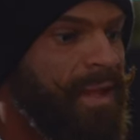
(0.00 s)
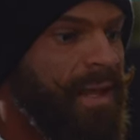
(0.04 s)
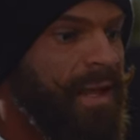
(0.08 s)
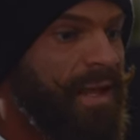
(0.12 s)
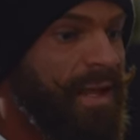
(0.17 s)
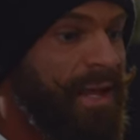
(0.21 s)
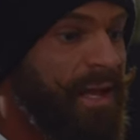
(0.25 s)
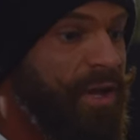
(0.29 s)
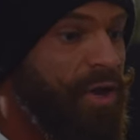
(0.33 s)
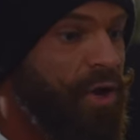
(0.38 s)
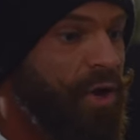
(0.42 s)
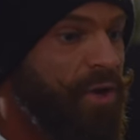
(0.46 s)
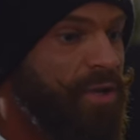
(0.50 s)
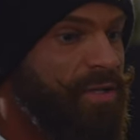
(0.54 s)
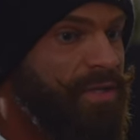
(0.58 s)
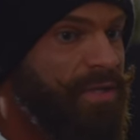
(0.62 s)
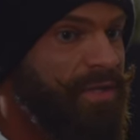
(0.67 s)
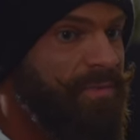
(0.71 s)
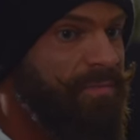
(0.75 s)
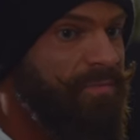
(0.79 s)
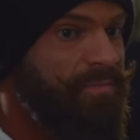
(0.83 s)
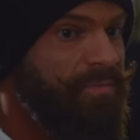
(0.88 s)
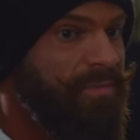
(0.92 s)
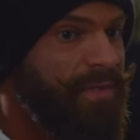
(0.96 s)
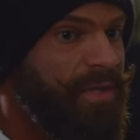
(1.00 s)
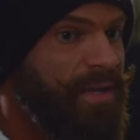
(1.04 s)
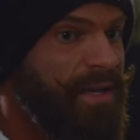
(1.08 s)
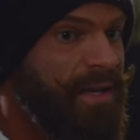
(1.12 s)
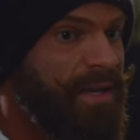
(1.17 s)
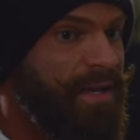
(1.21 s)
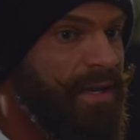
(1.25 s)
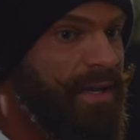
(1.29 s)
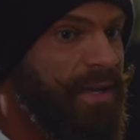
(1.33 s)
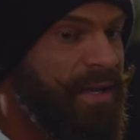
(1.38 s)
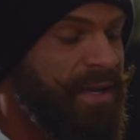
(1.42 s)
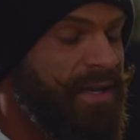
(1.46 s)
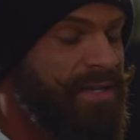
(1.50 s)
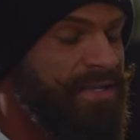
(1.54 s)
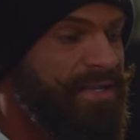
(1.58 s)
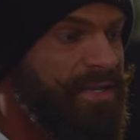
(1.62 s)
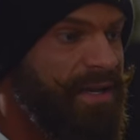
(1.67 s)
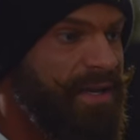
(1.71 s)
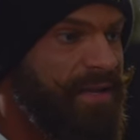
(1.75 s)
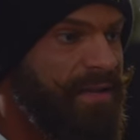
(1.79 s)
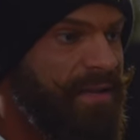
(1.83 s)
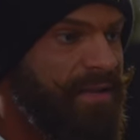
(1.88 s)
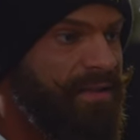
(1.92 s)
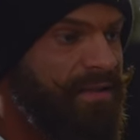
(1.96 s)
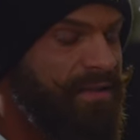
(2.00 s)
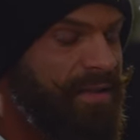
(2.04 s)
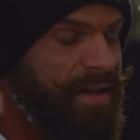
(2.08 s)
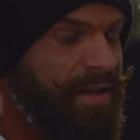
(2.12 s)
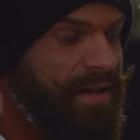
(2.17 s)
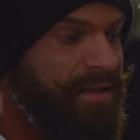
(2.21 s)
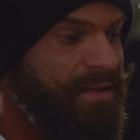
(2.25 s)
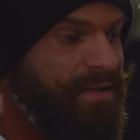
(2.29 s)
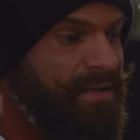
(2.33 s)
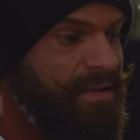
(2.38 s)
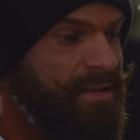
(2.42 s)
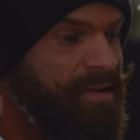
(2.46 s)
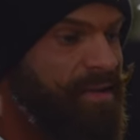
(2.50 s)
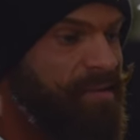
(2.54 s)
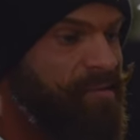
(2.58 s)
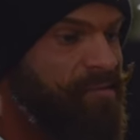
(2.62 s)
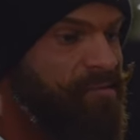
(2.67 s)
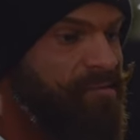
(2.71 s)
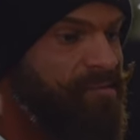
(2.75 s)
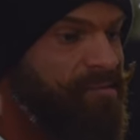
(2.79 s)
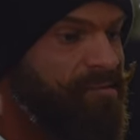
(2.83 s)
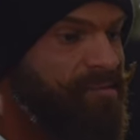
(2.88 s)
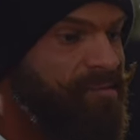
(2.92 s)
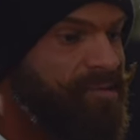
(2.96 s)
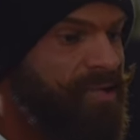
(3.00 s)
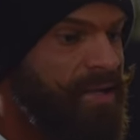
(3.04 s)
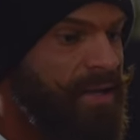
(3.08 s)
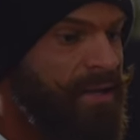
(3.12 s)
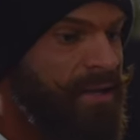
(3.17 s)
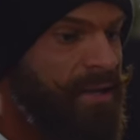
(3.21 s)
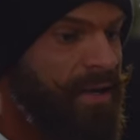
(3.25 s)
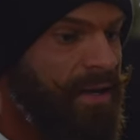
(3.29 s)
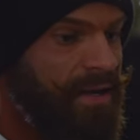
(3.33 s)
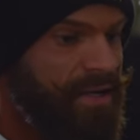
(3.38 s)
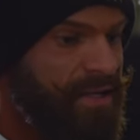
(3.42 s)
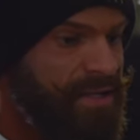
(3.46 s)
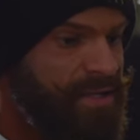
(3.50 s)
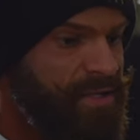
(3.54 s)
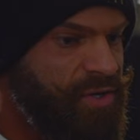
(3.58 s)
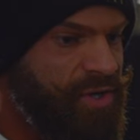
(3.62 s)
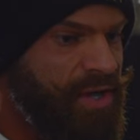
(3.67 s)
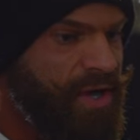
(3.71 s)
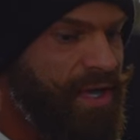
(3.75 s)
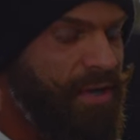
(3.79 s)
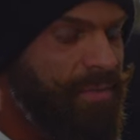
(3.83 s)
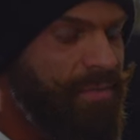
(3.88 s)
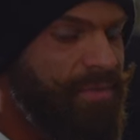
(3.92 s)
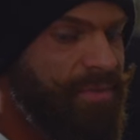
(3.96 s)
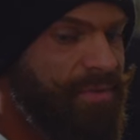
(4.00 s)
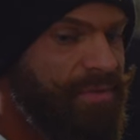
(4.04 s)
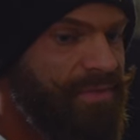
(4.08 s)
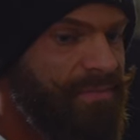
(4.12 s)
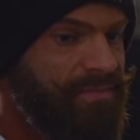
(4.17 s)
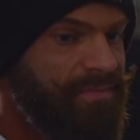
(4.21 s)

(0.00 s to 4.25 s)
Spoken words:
and I called him and I said, "Dad, I need your help.